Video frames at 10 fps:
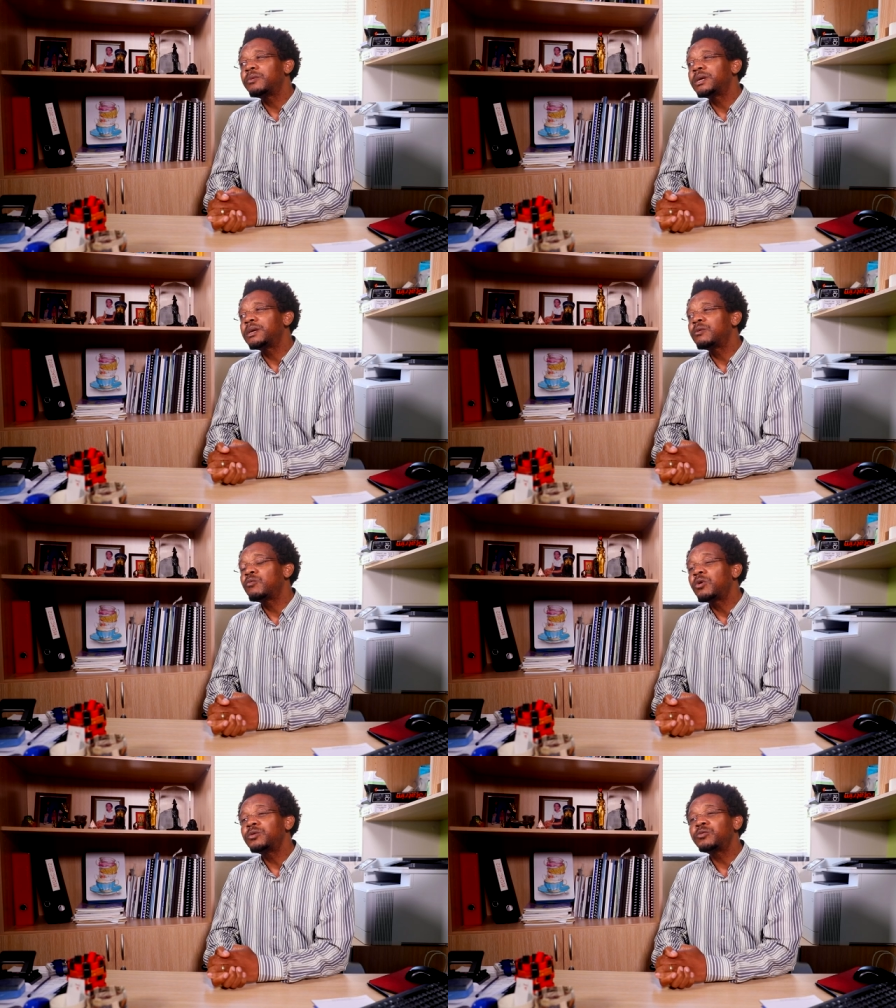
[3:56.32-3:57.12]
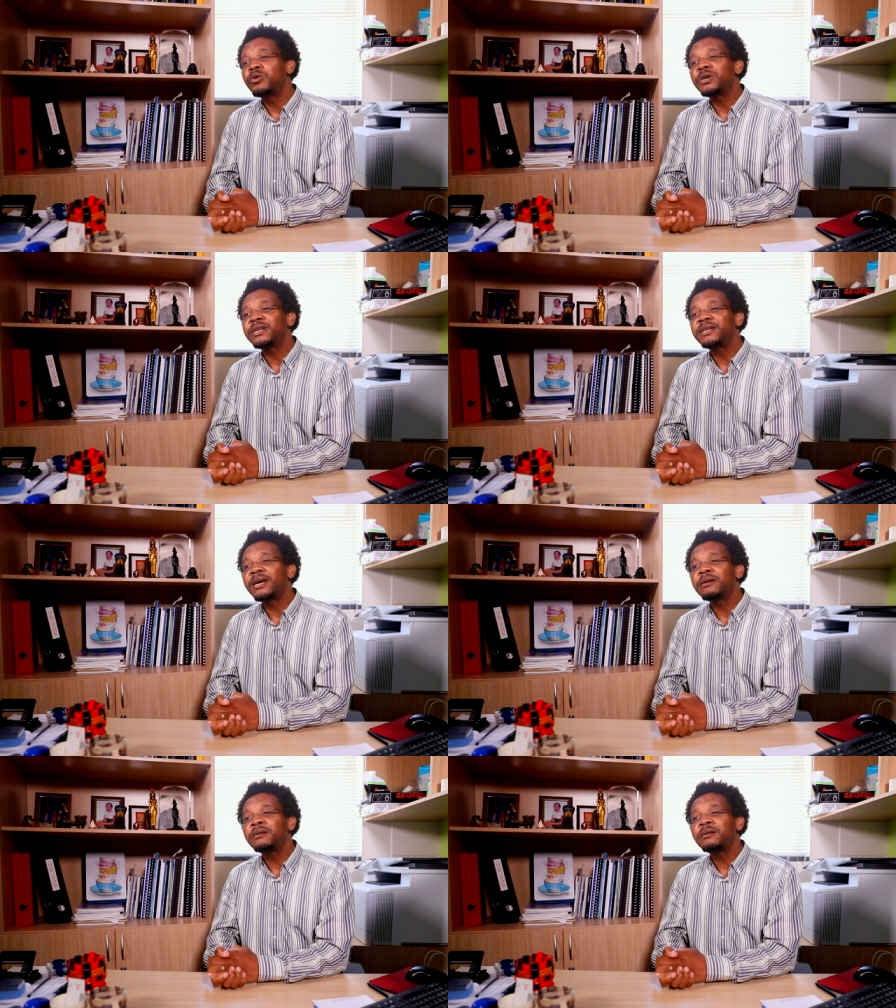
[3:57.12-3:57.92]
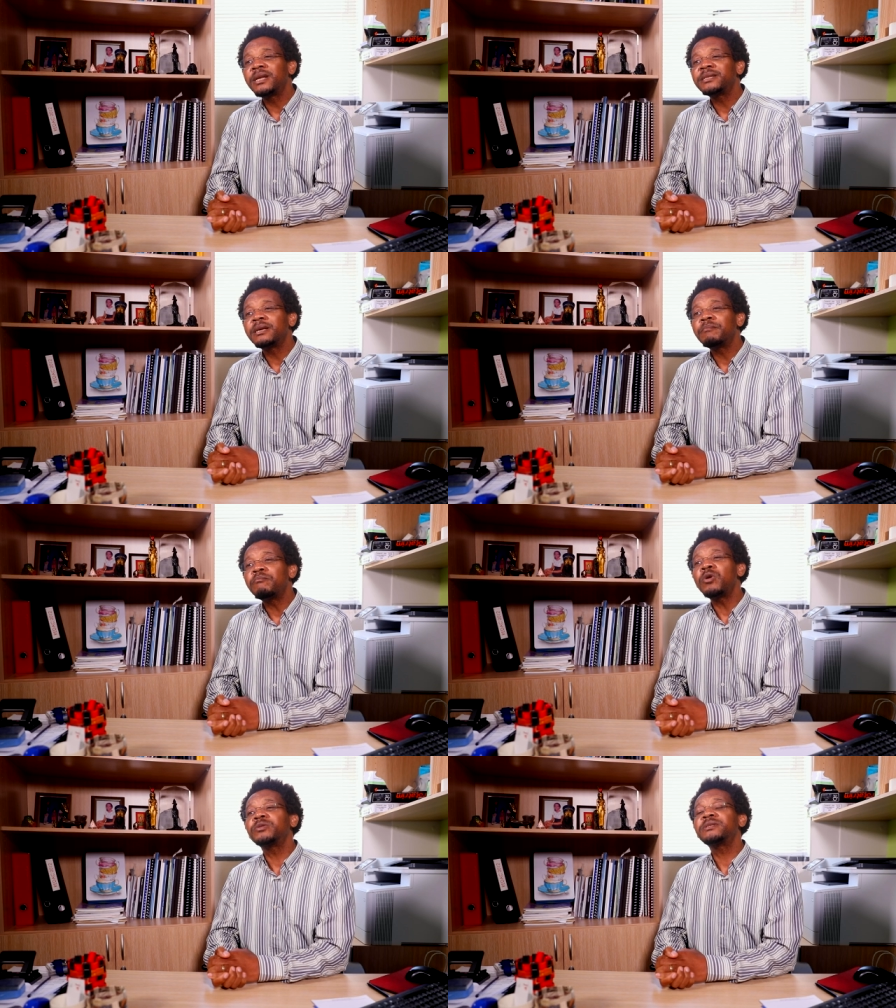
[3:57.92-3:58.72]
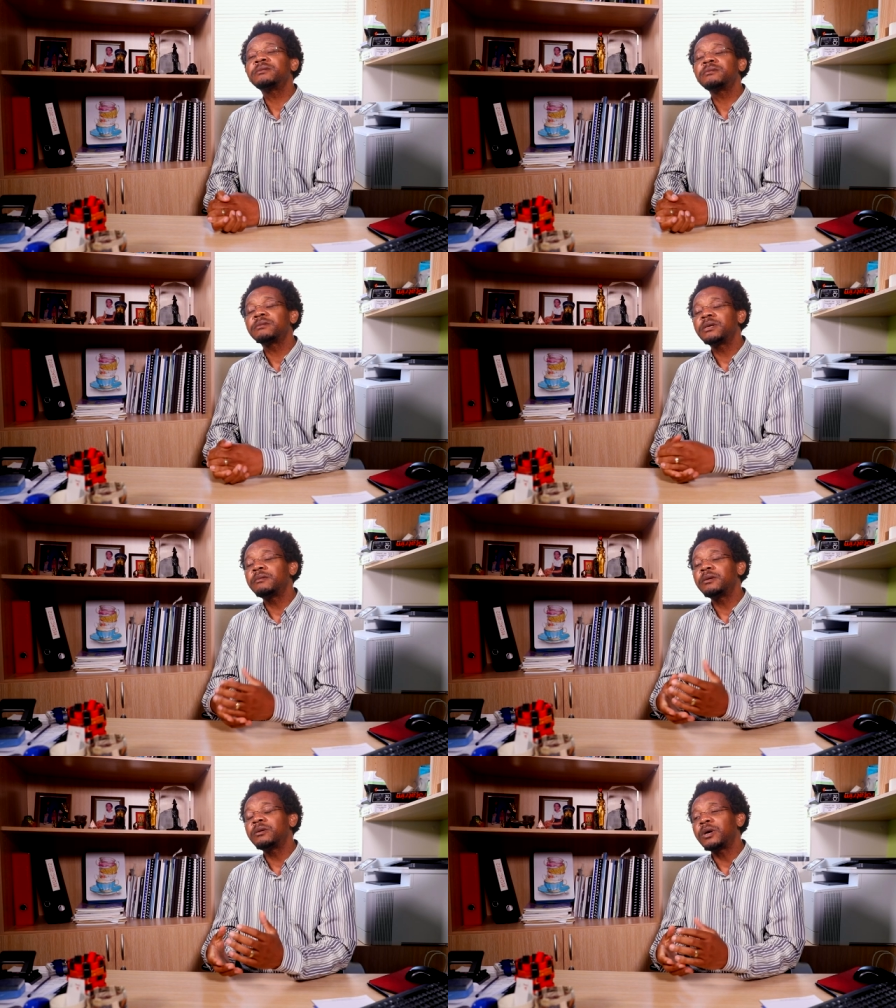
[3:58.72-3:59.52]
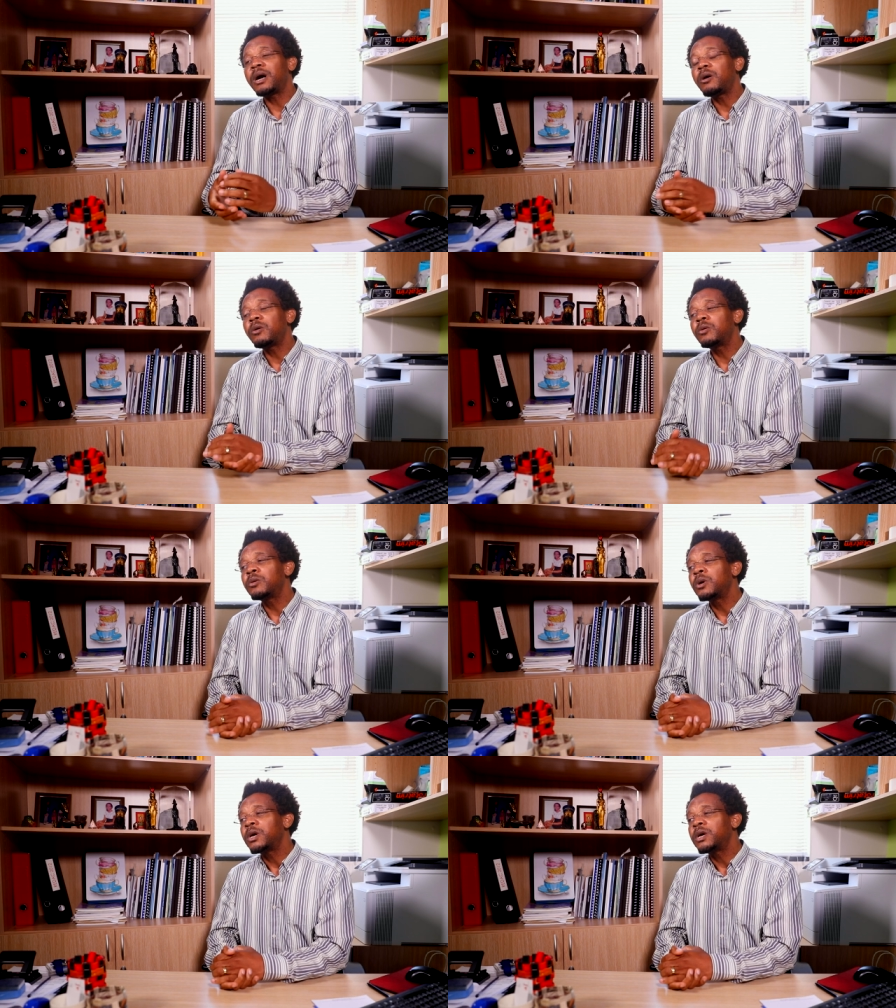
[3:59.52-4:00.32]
We want to understand, let's say, most uh, how